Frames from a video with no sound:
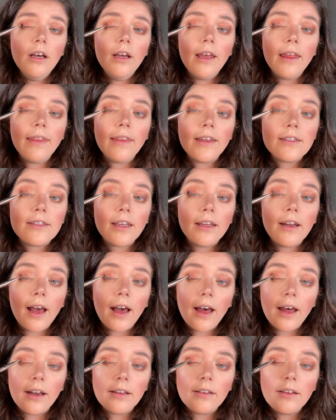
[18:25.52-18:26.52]
And that's going to
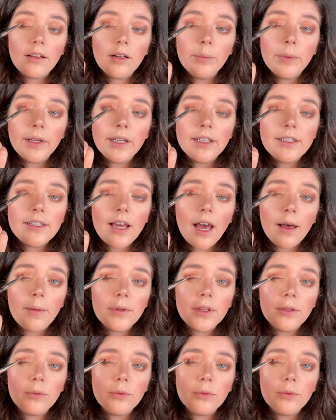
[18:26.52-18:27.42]
add a little bit of depth,